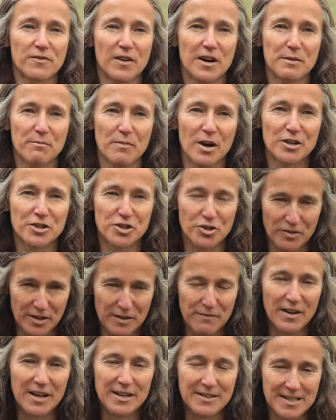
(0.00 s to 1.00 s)
very much on
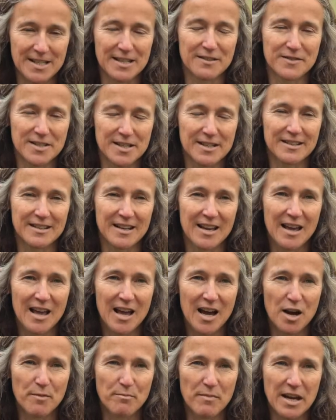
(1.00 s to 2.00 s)
invasives and,
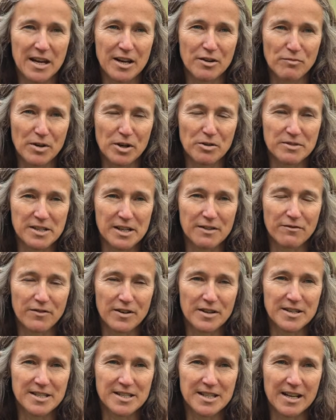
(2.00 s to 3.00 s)
and make a real
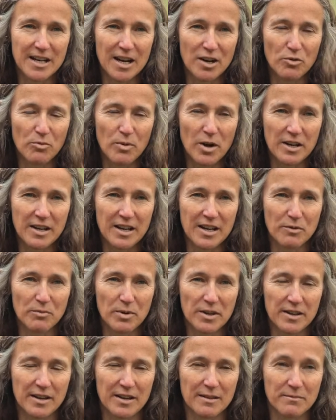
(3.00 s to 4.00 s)
difference, you know, working
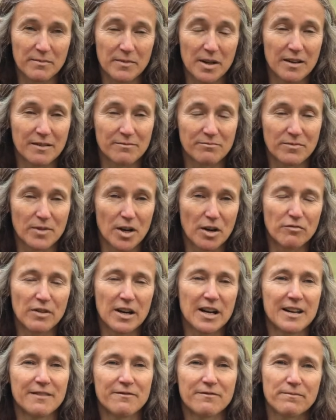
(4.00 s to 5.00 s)
with um, a, a
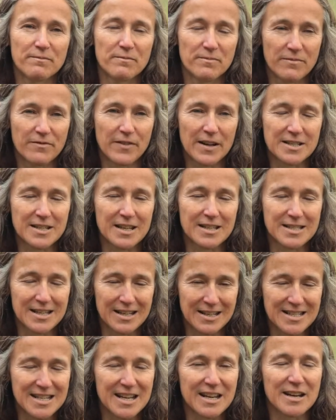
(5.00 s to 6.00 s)
really
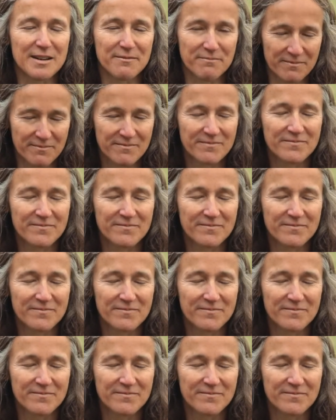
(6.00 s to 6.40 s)
fantastic team.